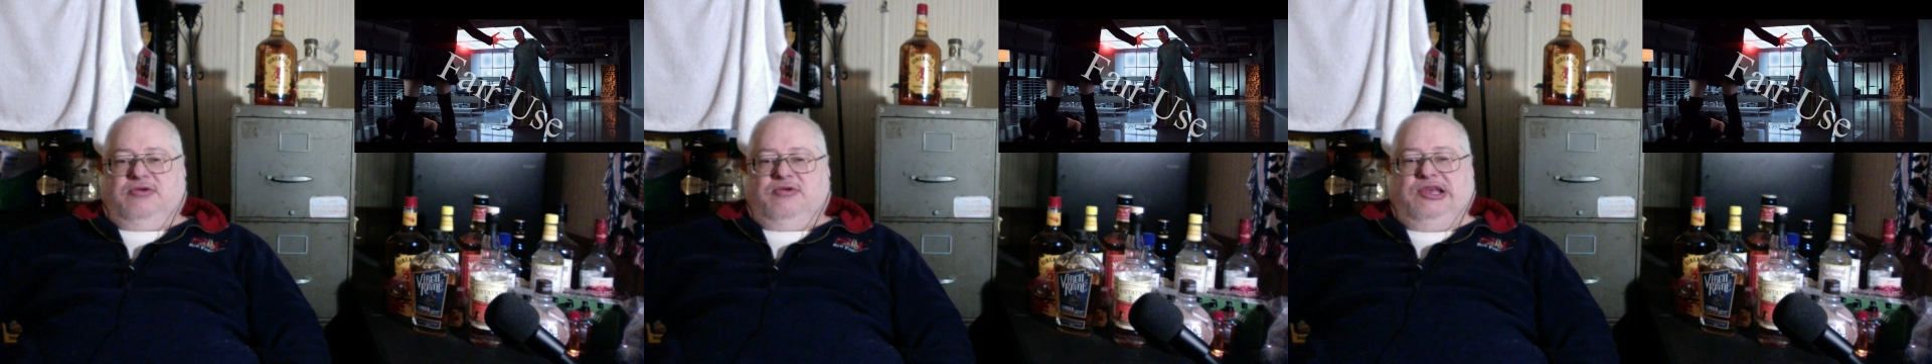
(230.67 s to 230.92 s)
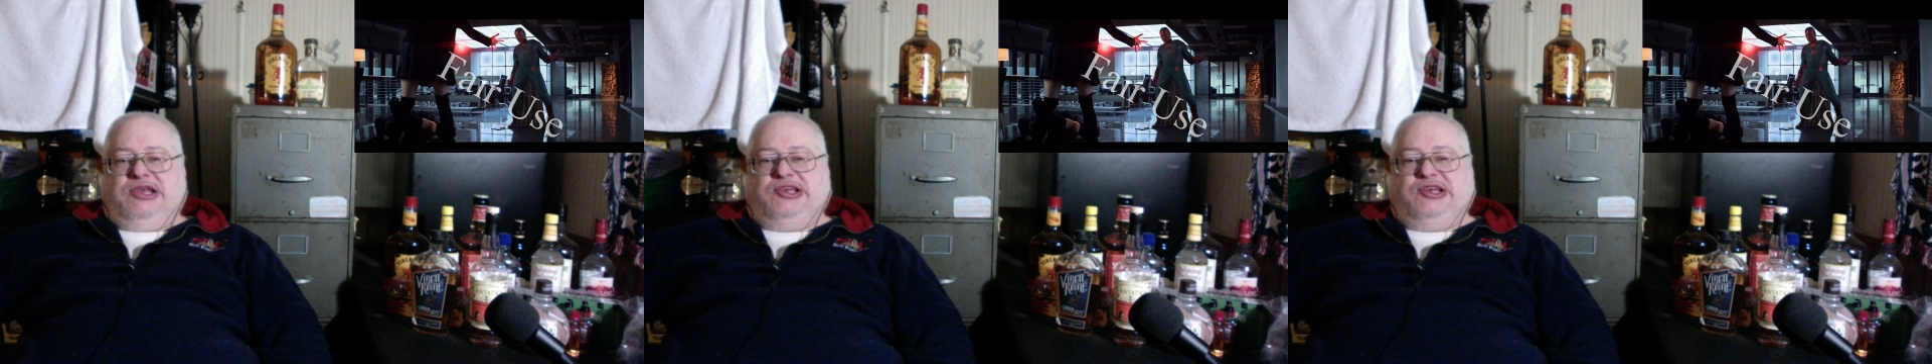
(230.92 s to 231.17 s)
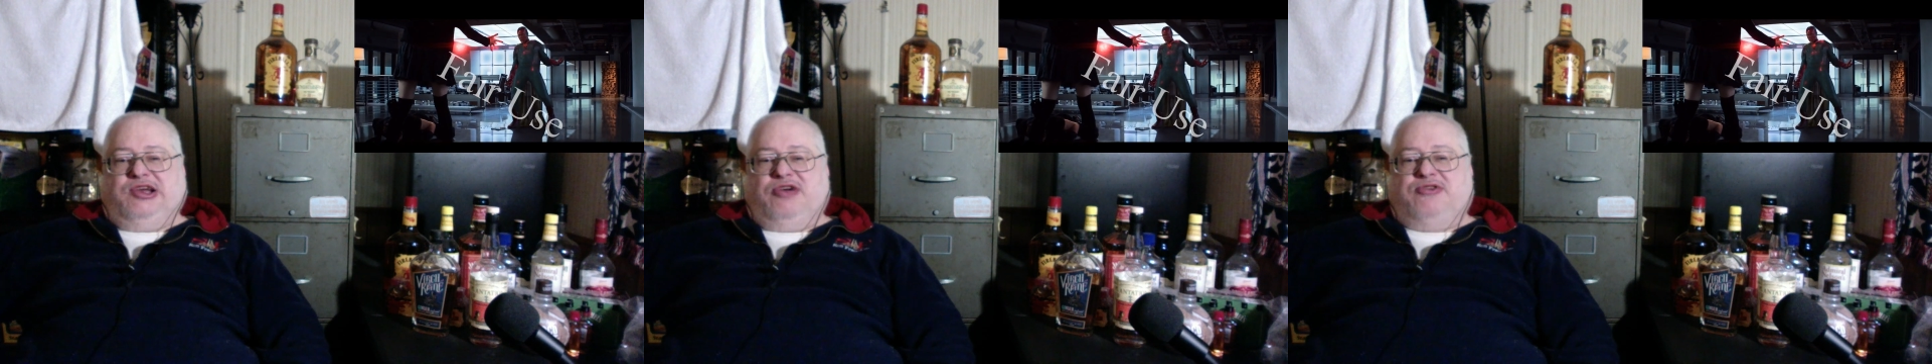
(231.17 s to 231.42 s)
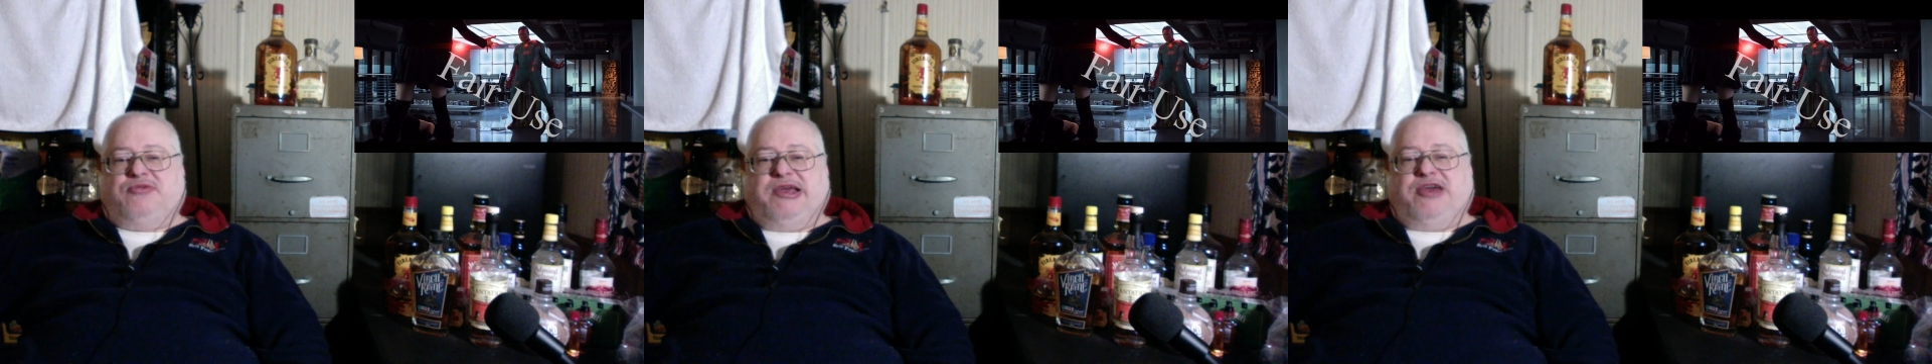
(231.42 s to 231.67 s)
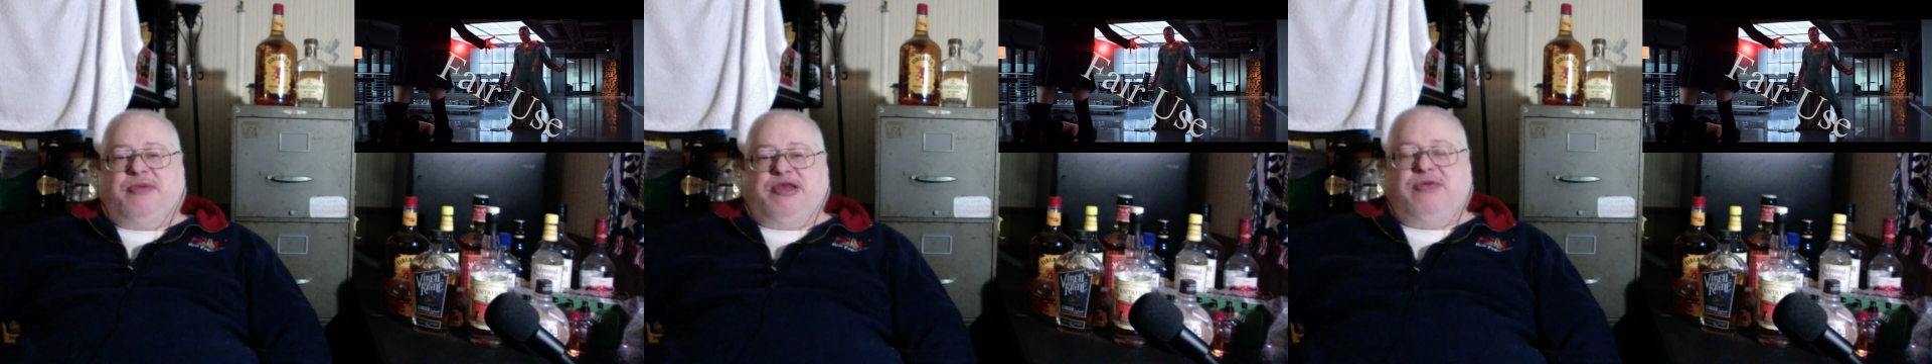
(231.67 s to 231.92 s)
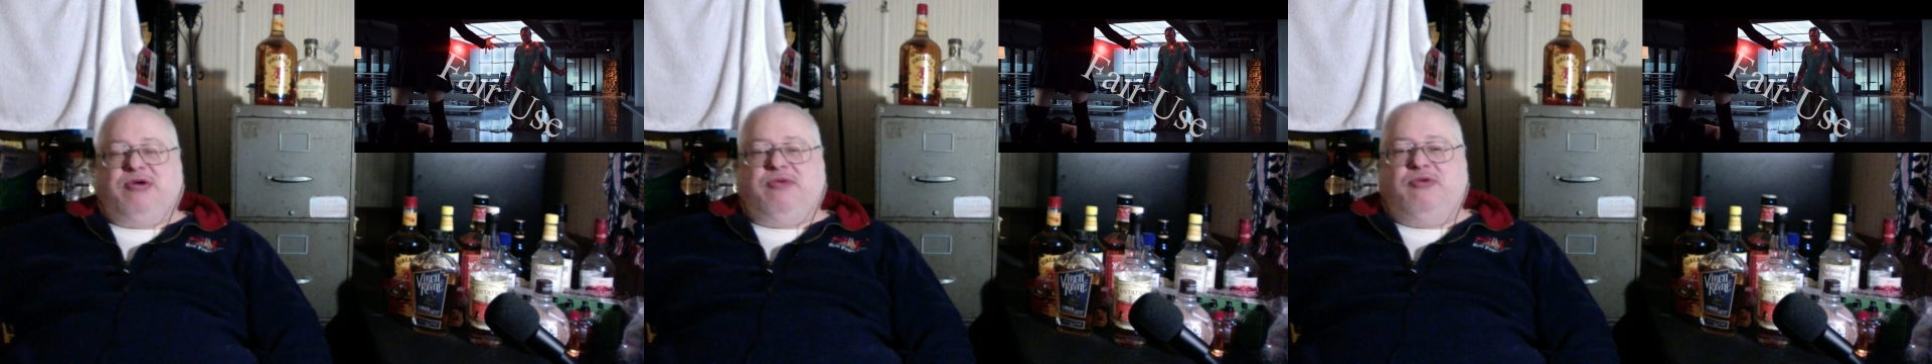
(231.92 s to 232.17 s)
This shows right here, by
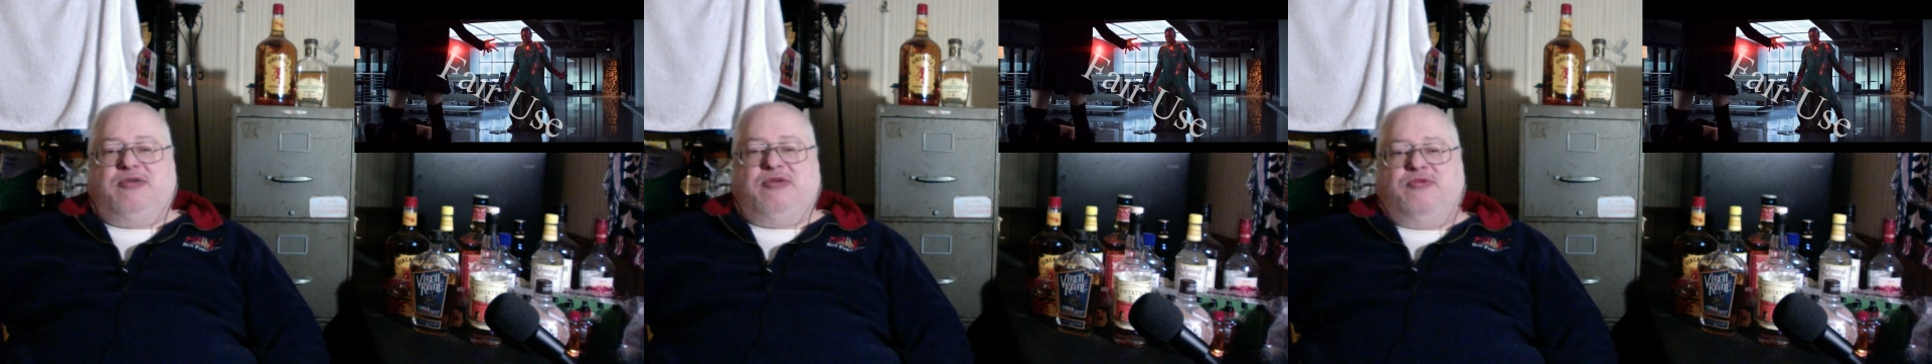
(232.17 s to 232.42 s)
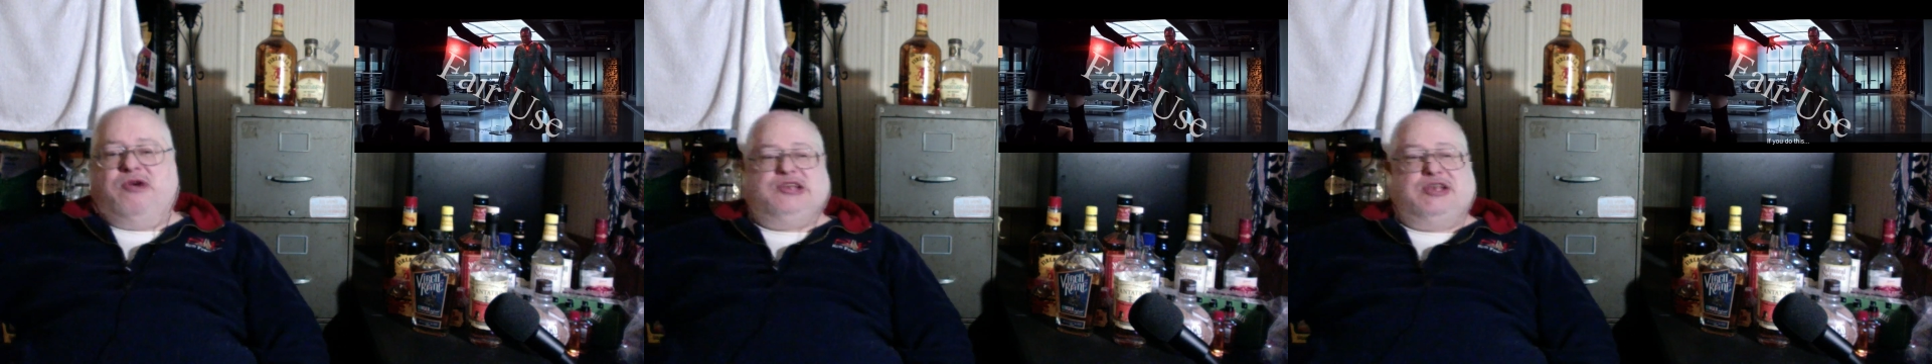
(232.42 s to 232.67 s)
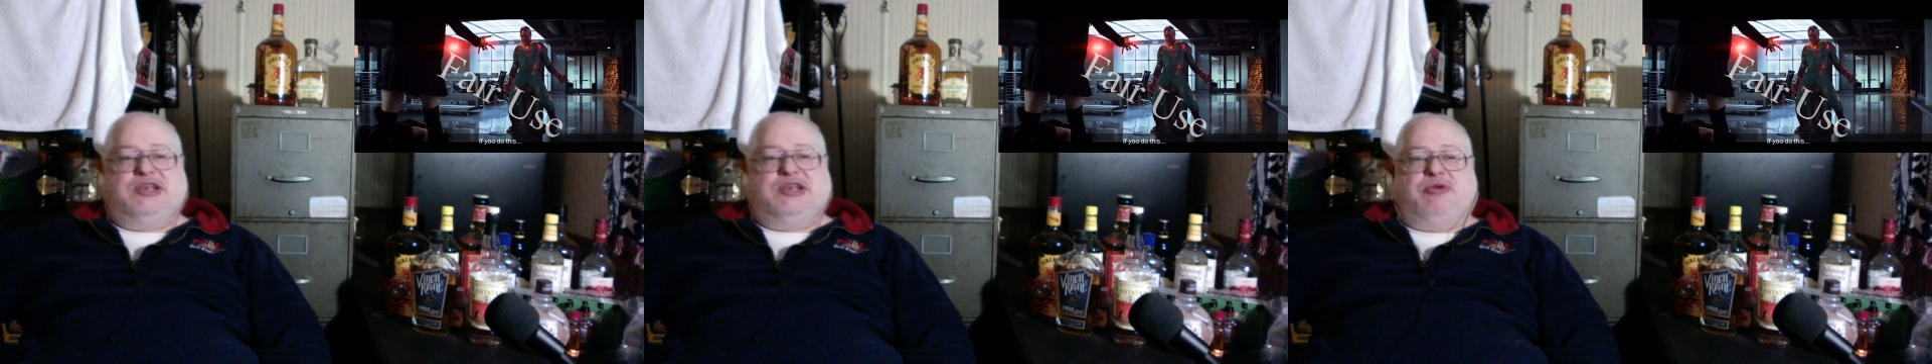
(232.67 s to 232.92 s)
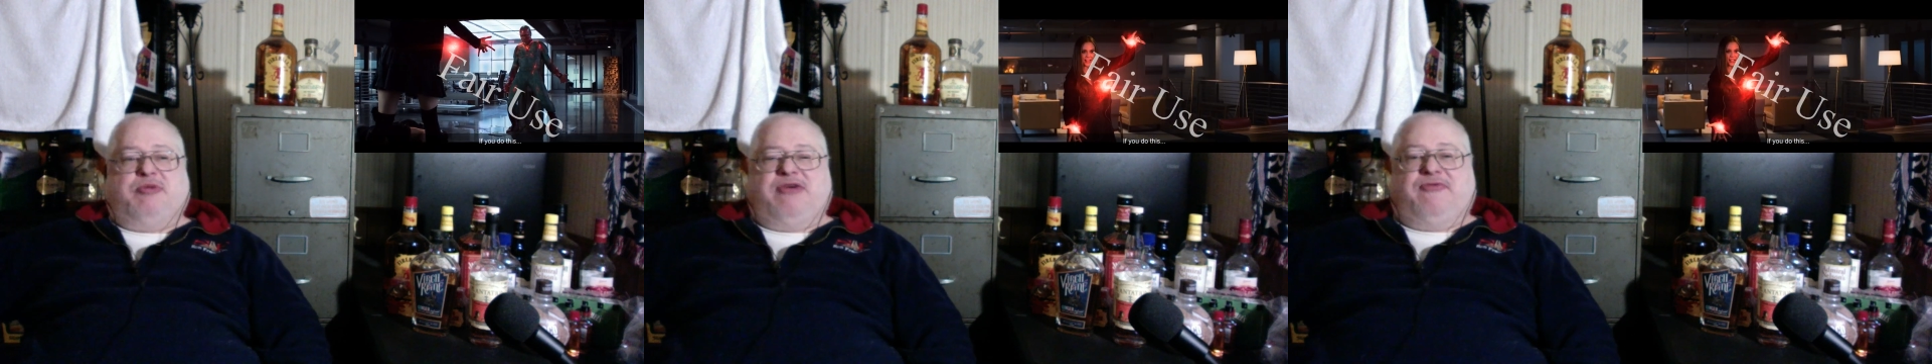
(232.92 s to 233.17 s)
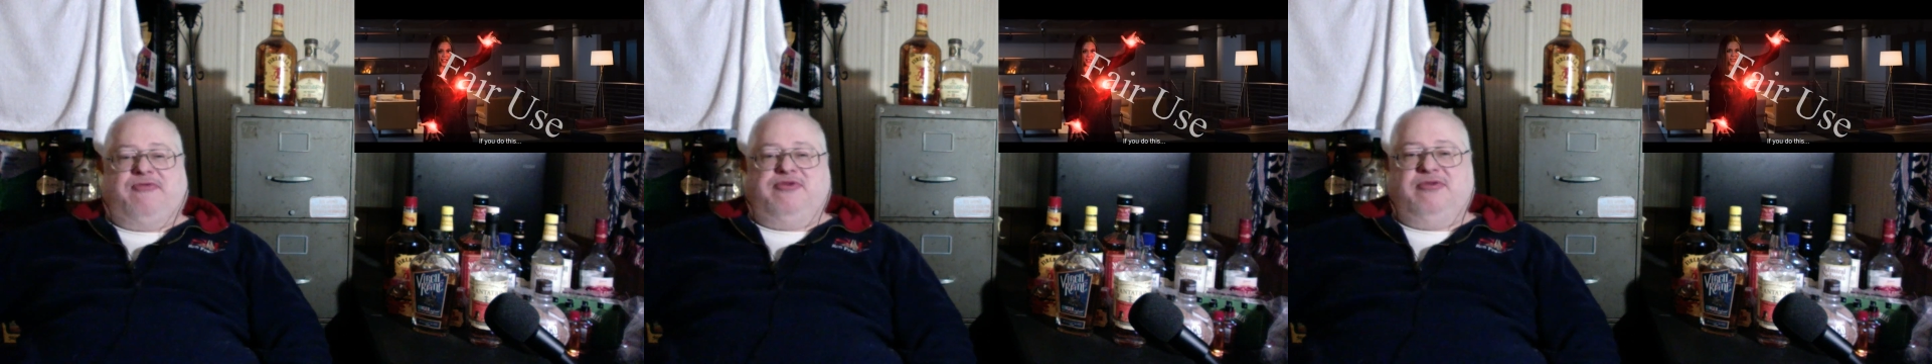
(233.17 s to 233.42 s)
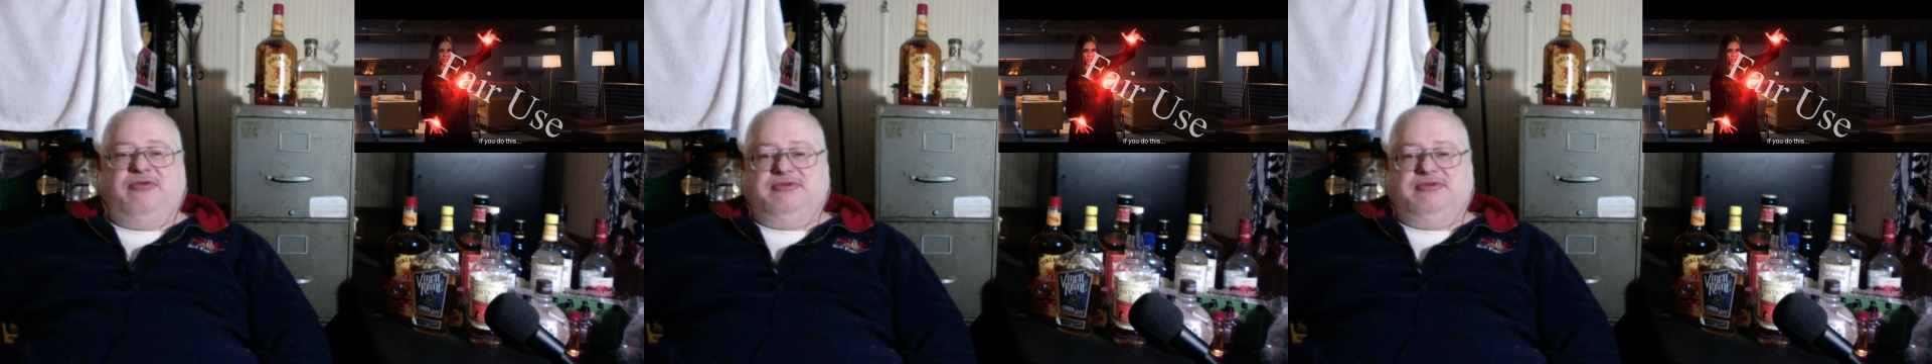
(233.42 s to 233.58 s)
the way. One on one, she's more powerful.